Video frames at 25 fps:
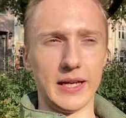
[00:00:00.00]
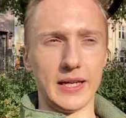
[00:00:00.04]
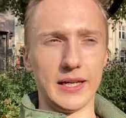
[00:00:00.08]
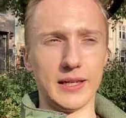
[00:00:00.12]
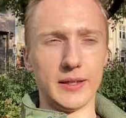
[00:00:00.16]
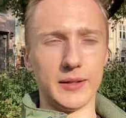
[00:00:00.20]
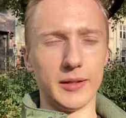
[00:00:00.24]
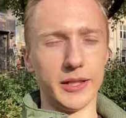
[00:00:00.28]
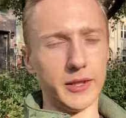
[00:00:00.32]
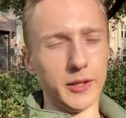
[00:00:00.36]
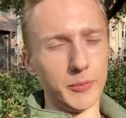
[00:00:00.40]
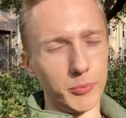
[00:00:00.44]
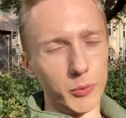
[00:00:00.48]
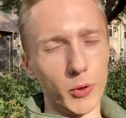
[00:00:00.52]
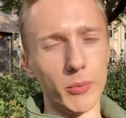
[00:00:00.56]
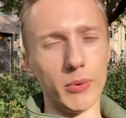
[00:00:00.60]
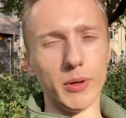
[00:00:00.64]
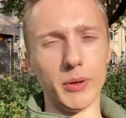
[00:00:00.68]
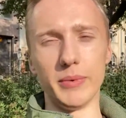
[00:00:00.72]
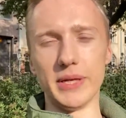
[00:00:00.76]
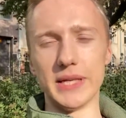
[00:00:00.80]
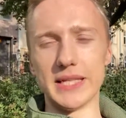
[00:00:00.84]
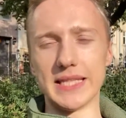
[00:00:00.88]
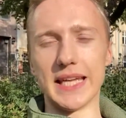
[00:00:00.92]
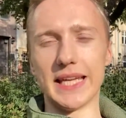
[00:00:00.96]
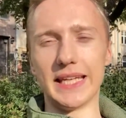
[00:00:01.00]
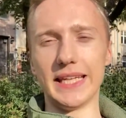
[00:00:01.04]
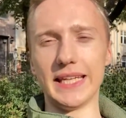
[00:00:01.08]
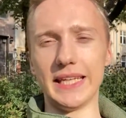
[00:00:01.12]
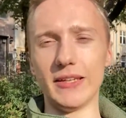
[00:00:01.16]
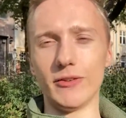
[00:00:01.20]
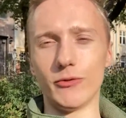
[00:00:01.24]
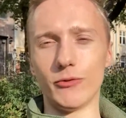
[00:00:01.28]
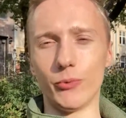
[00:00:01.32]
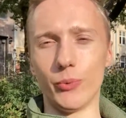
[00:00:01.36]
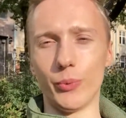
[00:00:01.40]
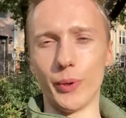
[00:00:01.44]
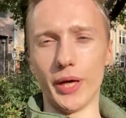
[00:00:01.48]
But the problem is that
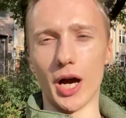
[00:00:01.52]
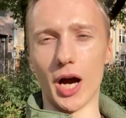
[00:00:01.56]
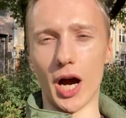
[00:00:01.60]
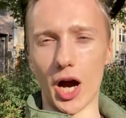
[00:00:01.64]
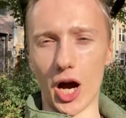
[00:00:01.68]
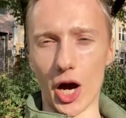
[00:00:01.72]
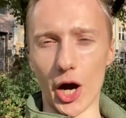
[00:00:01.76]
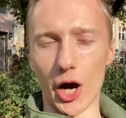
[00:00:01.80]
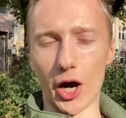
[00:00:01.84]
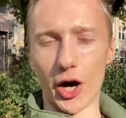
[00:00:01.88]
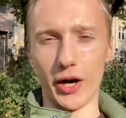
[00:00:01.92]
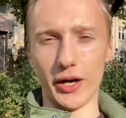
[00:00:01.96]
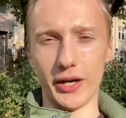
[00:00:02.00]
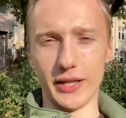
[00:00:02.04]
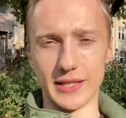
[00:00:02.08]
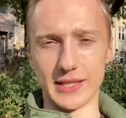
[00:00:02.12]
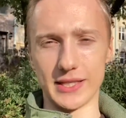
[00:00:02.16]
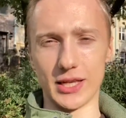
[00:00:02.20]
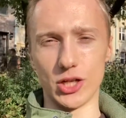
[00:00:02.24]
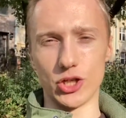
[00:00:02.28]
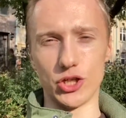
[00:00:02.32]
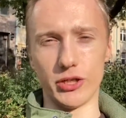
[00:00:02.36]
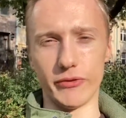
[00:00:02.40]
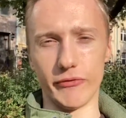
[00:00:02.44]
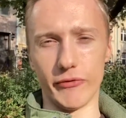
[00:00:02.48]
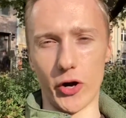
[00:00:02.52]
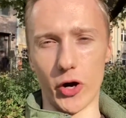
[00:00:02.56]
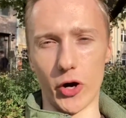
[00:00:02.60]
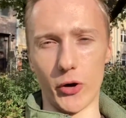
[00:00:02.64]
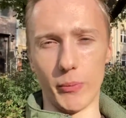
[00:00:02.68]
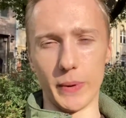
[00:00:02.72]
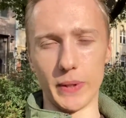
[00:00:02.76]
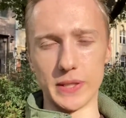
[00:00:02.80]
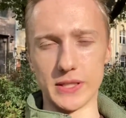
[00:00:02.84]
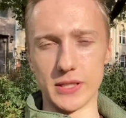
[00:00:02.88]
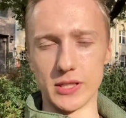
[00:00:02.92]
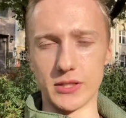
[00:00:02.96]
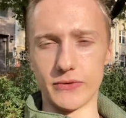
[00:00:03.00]
if we are in such
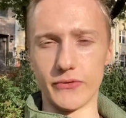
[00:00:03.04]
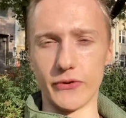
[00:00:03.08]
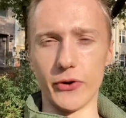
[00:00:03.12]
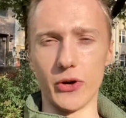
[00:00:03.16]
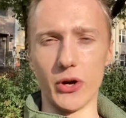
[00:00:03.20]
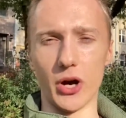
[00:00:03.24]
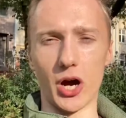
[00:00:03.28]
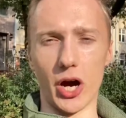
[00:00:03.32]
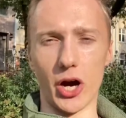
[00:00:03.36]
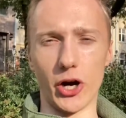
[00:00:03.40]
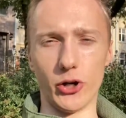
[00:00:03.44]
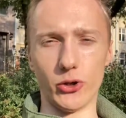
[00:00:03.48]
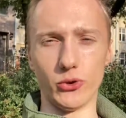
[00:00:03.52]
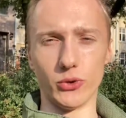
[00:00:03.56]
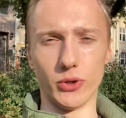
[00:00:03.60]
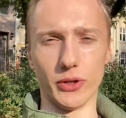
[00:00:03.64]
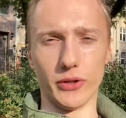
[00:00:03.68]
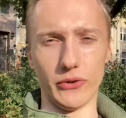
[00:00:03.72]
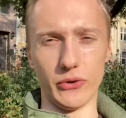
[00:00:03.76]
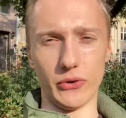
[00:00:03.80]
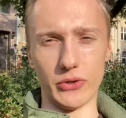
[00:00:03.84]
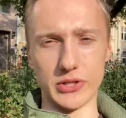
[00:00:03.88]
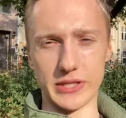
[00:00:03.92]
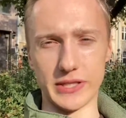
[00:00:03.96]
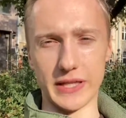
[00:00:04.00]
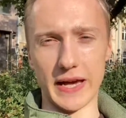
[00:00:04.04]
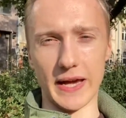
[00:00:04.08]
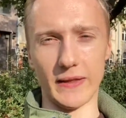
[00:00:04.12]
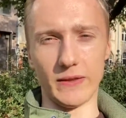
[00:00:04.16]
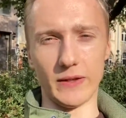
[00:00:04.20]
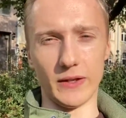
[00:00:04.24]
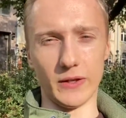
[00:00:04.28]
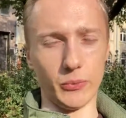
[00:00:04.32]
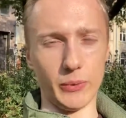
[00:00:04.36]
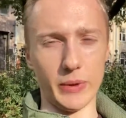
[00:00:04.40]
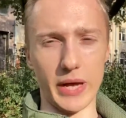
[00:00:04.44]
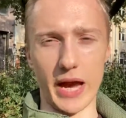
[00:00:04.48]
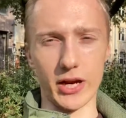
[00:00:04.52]
environments, it's very hard to understand
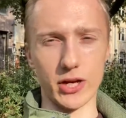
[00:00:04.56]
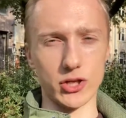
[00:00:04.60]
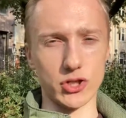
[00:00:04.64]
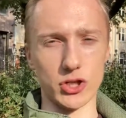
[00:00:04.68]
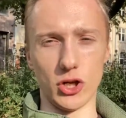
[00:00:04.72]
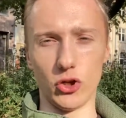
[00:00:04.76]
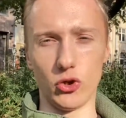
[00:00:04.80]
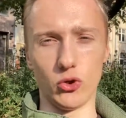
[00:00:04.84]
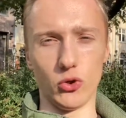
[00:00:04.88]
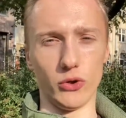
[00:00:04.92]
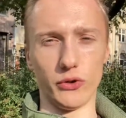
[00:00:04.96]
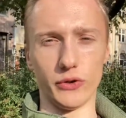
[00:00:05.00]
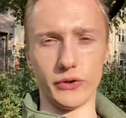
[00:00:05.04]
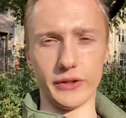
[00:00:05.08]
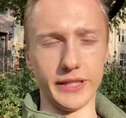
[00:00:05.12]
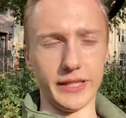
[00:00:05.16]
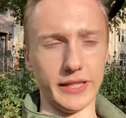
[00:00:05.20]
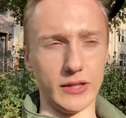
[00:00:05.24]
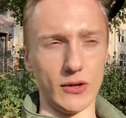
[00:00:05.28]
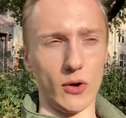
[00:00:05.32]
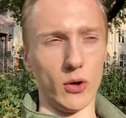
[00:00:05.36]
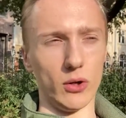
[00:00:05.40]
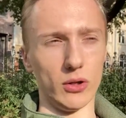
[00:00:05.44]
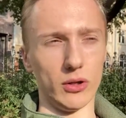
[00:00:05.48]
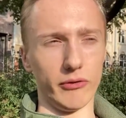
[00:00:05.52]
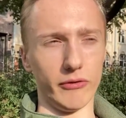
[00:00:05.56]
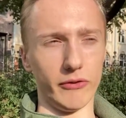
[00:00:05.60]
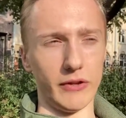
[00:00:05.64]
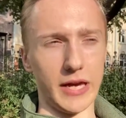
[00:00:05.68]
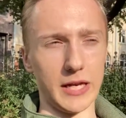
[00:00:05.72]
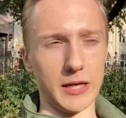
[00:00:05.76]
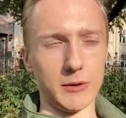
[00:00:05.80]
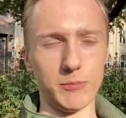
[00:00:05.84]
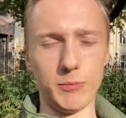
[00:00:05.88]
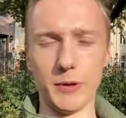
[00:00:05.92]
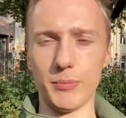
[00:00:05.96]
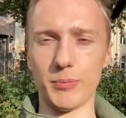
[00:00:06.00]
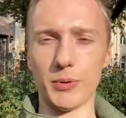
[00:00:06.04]
that we actually don't need all of
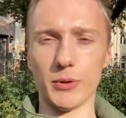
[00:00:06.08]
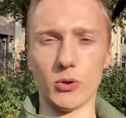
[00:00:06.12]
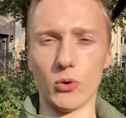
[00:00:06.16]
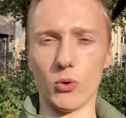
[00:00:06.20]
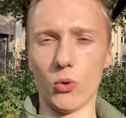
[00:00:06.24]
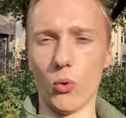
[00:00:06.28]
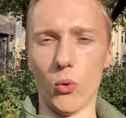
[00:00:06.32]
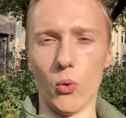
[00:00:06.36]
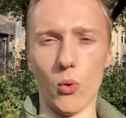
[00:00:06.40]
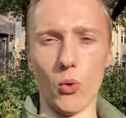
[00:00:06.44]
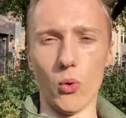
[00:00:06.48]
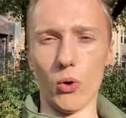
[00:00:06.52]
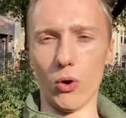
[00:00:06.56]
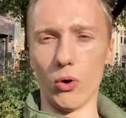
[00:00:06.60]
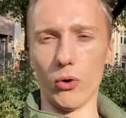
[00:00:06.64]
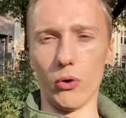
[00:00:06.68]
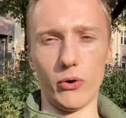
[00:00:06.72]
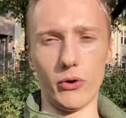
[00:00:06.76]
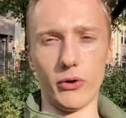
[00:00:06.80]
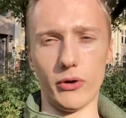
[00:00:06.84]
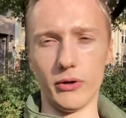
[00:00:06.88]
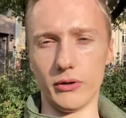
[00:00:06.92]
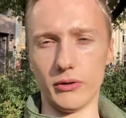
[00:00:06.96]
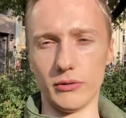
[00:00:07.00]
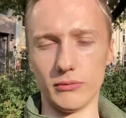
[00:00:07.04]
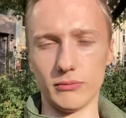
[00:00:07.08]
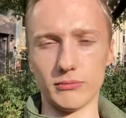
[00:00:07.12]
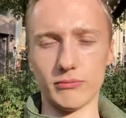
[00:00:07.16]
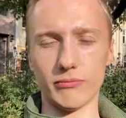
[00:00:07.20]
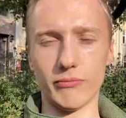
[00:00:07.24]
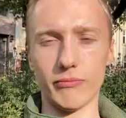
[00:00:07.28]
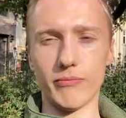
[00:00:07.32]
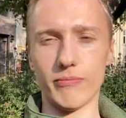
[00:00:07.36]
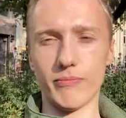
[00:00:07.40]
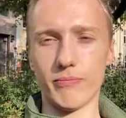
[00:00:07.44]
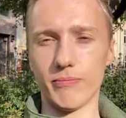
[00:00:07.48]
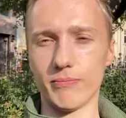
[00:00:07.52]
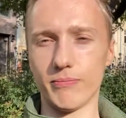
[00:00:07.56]
that. People who earn
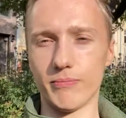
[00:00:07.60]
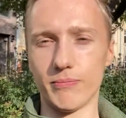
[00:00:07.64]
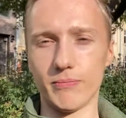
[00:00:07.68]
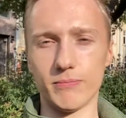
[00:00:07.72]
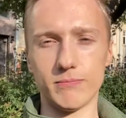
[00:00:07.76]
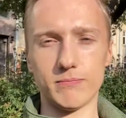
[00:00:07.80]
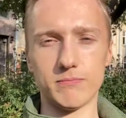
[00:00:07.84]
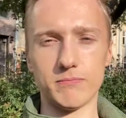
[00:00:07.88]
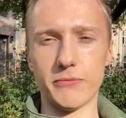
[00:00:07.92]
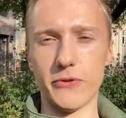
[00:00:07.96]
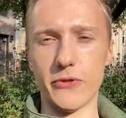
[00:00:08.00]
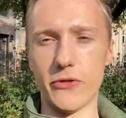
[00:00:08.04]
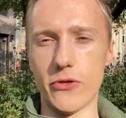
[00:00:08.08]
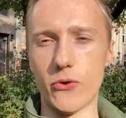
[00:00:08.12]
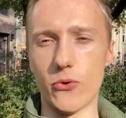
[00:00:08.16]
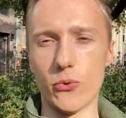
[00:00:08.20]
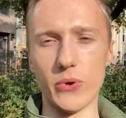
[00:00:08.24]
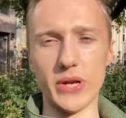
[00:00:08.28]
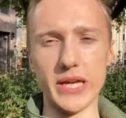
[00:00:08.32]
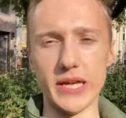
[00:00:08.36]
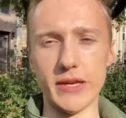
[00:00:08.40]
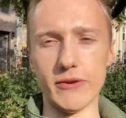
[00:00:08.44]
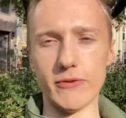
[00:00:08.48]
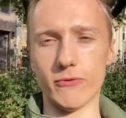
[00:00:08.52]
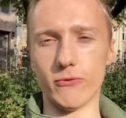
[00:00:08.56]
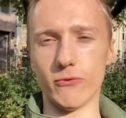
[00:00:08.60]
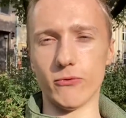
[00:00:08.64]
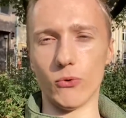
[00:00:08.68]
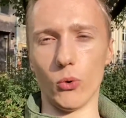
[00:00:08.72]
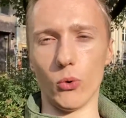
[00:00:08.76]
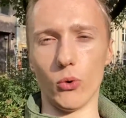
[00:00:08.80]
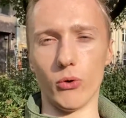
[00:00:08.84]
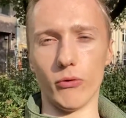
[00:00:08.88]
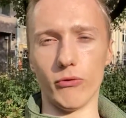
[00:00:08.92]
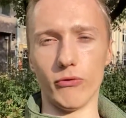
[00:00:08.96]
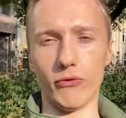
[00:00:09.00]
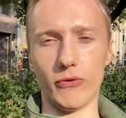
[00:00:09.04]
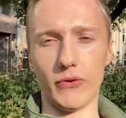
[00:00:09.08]
3,
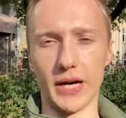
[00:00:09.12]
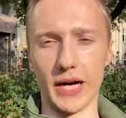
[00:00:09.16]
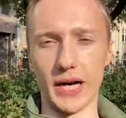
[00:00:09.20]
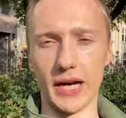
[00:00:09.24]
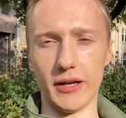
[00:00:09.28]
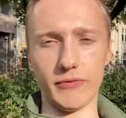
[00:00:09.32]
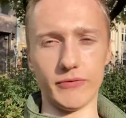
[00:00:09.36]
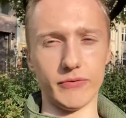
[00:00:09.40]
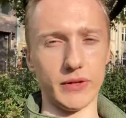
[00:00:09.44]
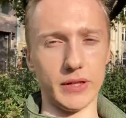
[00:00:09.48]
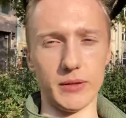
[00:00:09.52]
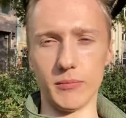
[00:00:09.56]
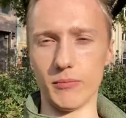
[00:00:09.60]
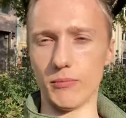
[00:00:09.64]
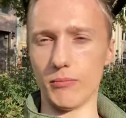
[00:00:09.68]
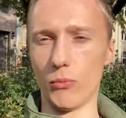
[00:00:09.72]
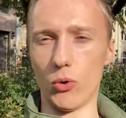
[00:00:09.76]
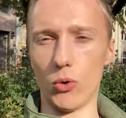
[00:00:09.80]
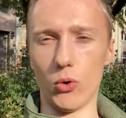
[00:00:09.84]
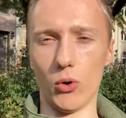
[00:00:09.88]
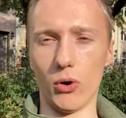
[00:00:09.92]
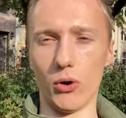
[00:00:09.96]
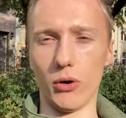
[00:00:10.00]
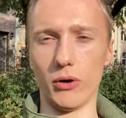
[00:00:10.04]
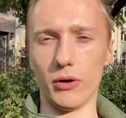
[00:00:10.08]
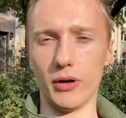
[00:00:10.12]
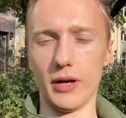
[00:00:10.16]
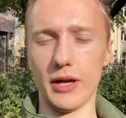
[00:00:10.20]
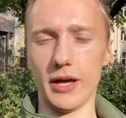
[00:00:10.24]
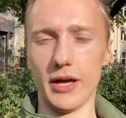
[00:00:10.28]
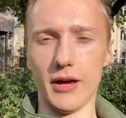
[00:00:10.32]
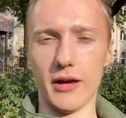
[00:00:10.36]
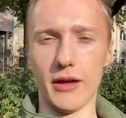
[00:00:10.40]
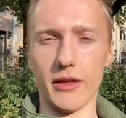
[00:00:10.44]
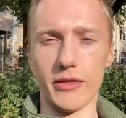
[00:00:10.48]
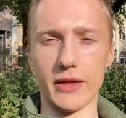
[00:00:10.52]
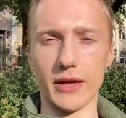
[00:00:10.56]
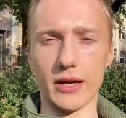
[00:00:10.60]
4, 5 and more
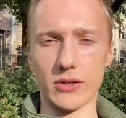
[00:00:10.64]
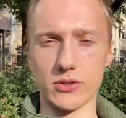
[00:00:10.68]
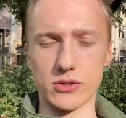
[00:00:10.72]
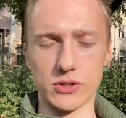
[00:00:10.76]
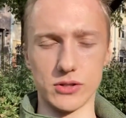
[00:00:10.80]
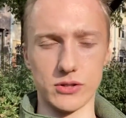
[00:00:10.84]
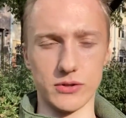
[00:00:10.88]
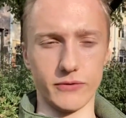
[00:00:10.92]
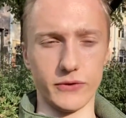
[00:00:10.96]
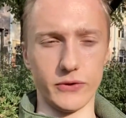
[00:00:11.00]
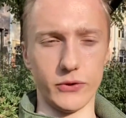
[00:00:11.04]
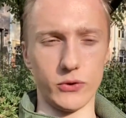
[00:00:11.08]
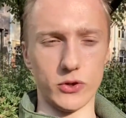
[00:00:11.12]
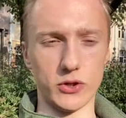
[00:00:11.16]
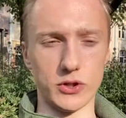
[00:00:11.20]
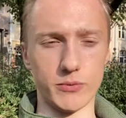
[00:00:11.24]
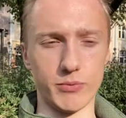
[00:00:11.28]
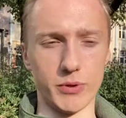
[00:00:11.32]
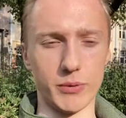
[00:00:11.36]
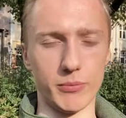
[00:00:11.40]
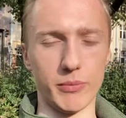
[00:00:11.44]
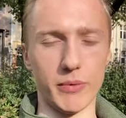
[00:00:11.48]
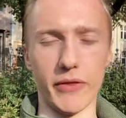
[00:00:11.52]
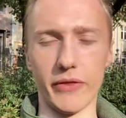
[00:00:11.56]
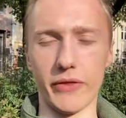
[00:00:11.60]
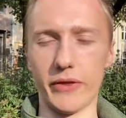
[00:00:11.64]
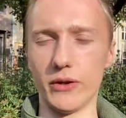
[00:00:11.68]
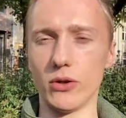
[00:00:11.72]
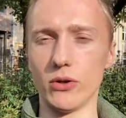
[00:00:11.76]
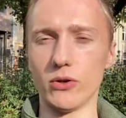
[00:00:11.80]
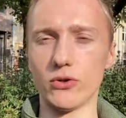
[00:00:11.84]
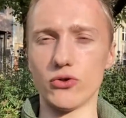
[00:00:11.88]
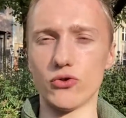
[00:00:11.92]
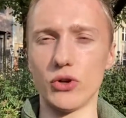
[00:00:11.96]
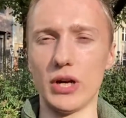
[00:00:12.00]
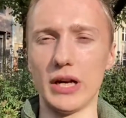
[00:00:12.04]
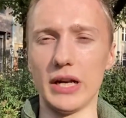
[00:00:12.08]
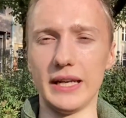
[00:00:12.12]
thousands of euros per month, they
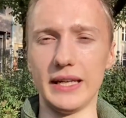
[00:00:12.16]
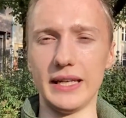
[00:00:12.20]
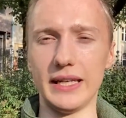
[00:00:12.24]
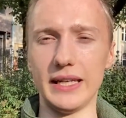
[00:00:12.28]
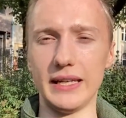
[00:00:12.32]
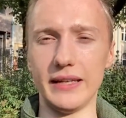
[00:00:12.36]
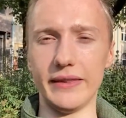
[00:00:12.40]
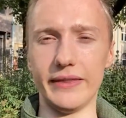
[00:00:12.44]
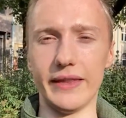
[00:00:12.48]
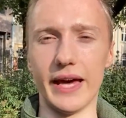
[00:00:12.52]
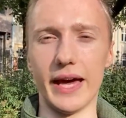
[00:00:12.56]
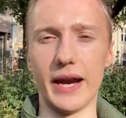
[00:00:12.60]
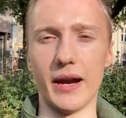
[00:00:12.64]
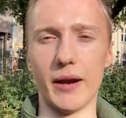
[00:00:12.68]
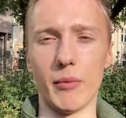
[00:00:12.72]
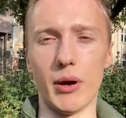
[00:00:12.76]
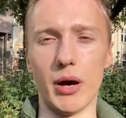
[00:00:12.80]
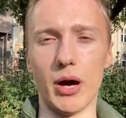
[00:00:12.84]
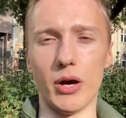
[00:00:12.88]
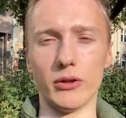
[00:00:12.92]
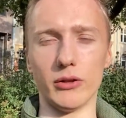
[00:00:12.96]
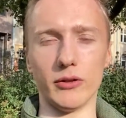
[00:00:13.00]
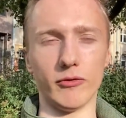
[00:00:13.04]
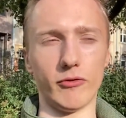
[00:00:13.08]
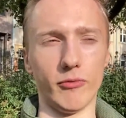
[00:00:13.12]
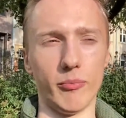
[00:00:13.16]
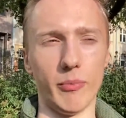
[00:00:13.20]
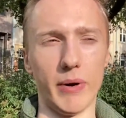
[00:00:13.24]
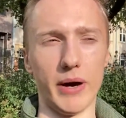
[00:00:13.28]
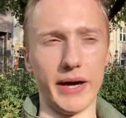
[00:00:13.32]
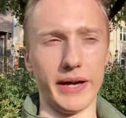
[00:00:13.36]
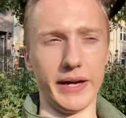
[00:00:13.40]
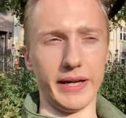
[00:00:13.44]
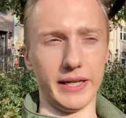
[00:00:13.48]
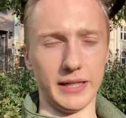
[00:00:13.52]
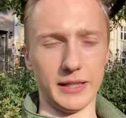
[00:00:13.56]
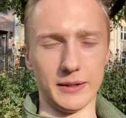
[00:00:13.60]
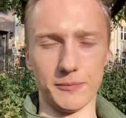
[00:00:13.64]
don't really need that amount of
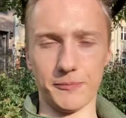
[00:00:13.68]
money